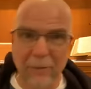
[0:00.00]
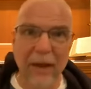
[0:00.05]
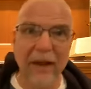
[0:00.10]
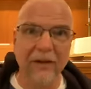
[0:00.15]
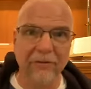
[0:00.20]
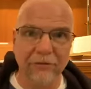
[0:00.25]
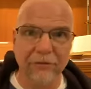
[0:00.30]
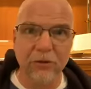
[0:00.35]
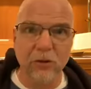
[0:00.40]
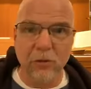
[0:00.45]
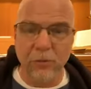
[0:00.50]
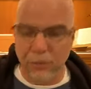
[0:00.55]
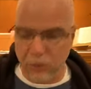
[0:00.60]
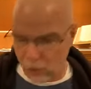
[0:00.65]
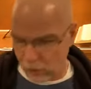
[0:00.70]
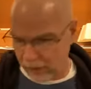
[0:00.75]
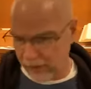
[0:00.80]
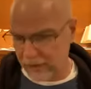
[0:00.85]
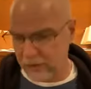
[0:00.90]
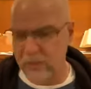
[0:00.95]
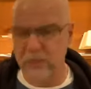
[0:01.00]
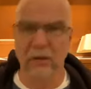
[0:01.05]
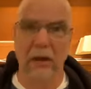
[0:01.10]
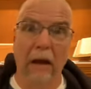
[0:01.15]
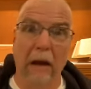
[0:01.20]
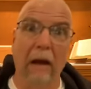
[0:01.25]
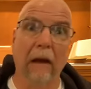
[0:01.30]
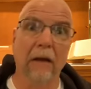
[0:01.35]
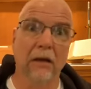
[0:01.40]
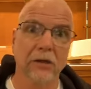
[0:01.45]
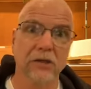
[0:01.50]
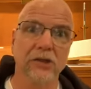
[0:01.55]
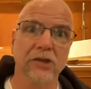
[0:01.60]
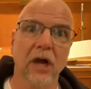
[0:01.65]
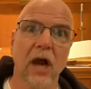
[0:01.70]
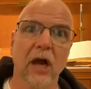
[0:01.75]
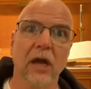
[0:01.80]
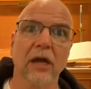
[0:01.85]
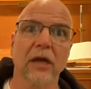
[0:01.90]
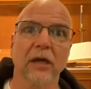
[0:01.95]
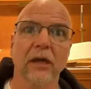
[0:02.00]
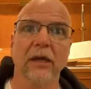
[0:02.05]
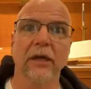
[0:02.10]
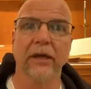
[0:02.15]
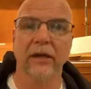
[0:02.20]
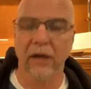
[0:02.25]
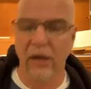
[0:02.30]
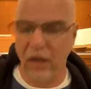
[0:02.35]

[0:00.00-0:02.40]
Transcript: I made a few points, shockingly